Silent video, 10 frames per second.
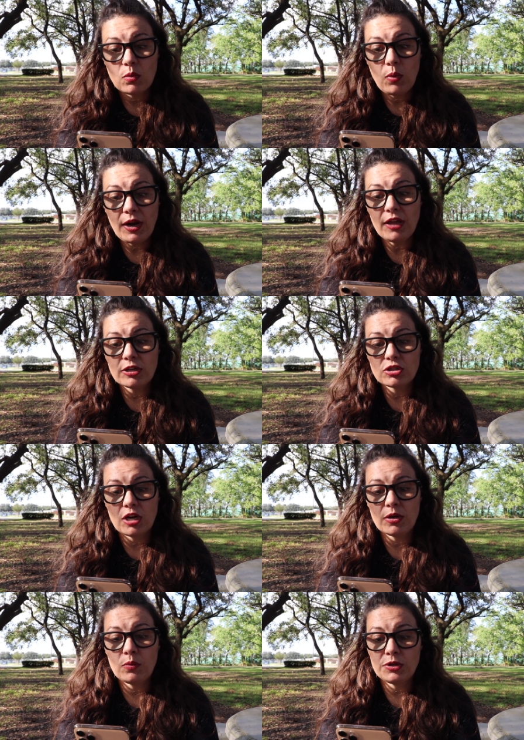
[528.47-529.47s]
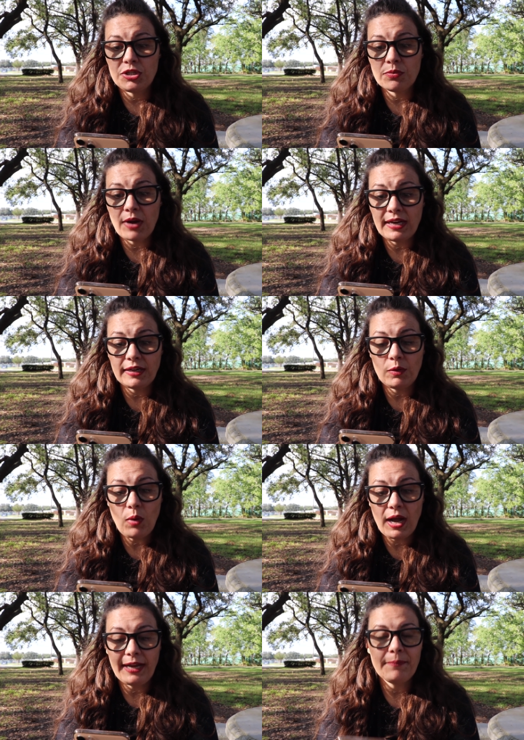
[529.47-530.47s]
what other genre would you write in and
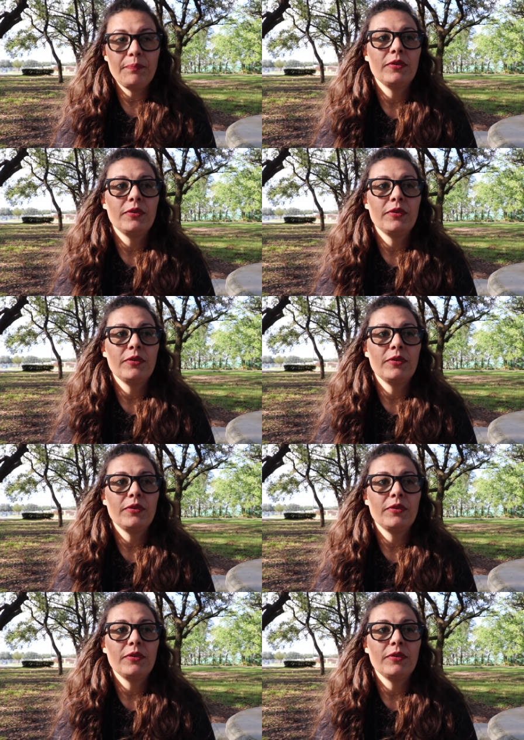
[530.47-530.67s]
why?